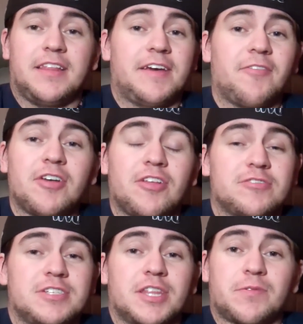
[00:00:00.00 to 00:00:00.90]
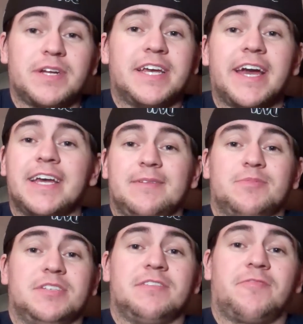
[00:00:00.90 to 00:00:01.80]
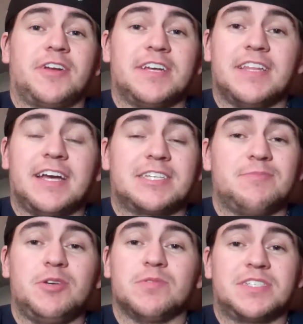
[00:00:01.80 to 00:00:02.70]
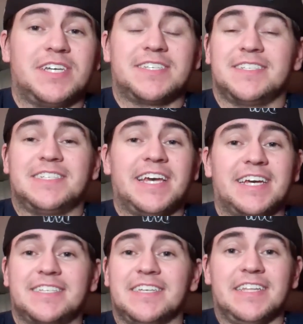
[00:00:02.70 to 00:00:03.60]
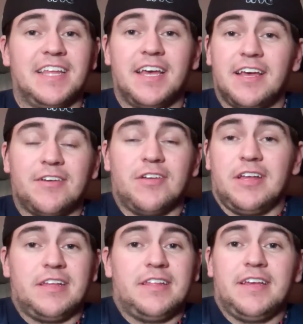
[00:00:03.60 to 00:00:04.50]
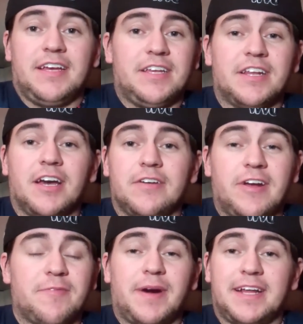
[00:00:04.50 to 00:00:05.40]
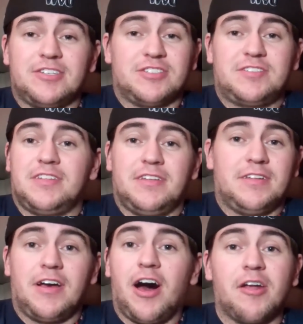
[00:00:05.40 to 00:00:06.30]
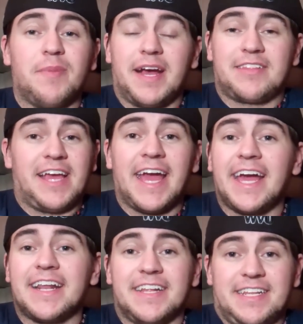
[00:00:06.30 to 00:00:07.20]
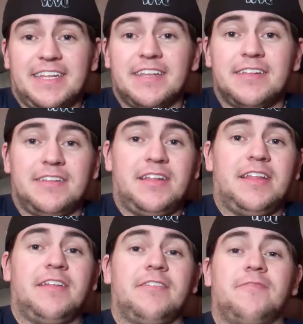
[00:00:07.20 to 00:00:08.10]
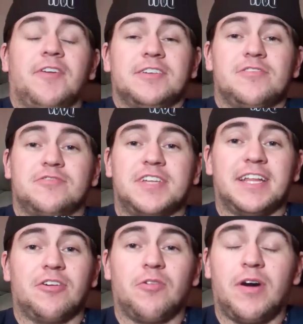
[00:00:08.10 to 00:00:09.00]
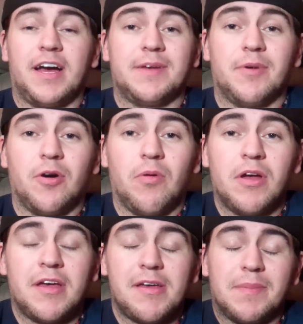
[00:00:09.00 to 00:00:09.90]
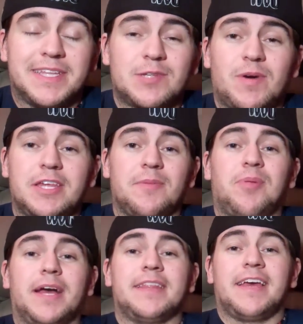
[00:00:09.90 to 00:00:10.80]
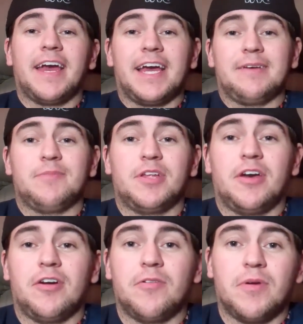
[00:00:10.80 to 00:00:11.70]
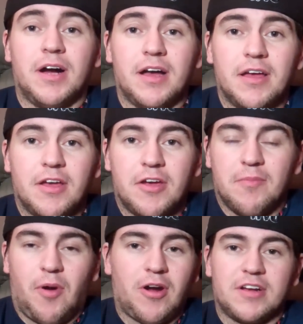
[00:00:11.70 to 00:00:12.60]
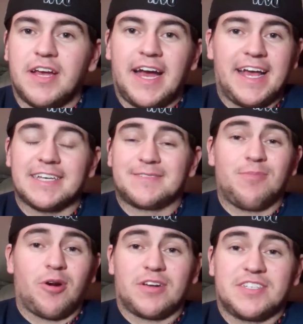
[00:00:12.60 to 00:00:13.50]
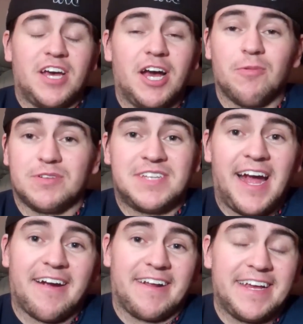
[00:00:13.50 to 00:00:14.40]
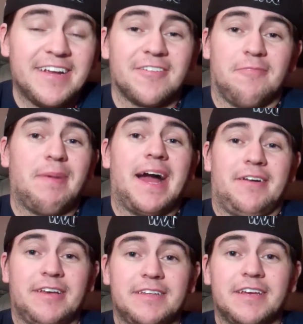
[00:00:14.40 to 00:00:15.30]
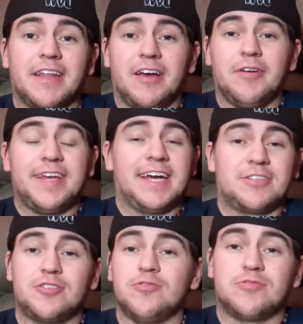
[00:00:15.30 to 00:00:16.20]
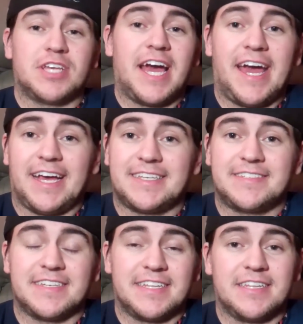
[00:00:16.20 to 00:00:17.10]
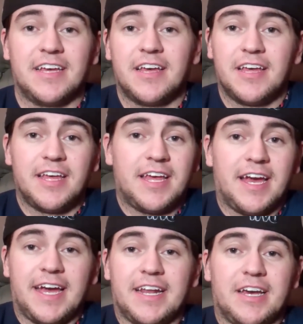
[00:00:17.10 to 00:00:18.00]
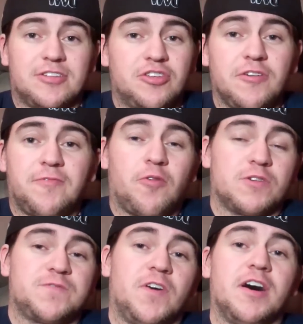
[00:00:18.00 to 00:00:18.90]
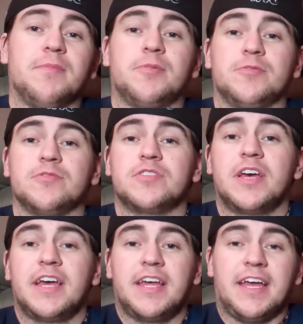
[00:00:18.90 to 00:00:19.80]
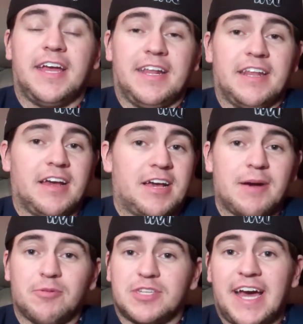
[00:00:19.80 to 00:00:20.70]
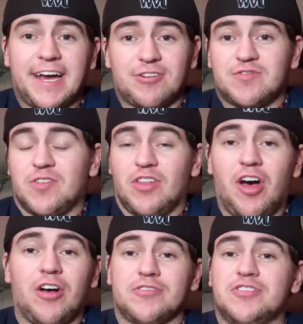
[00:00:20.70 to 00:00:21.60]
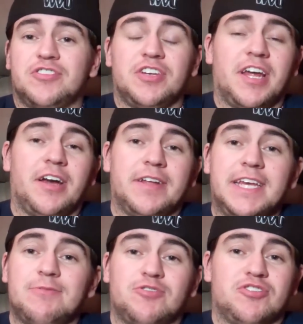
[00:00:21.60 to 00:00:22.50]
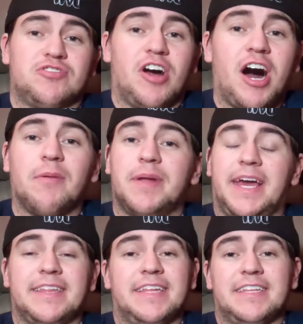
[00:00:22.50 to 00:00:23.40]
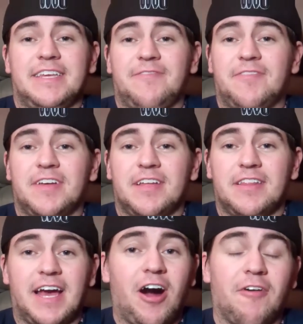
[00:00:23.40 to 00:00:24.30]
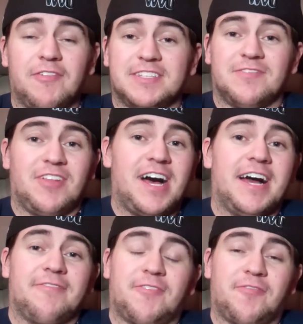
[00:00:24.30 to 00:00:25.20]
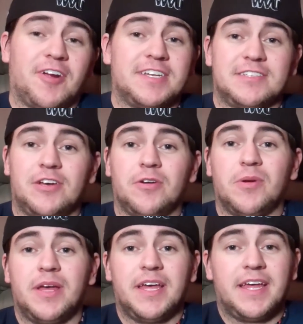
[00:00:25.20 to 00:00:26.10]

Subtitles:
they've only lost like three games, and freaking SMU was 6-6, and you know, everybody just automatically handed Fresno State the Hawaii Bowl. But that's why you play the game, you know. Marcus Hunt was tired of hearing about it, you know. He had two sacks and two forced fumbles and a couple tackles for losses, you know. He was just dominating that the offensive line for Fresno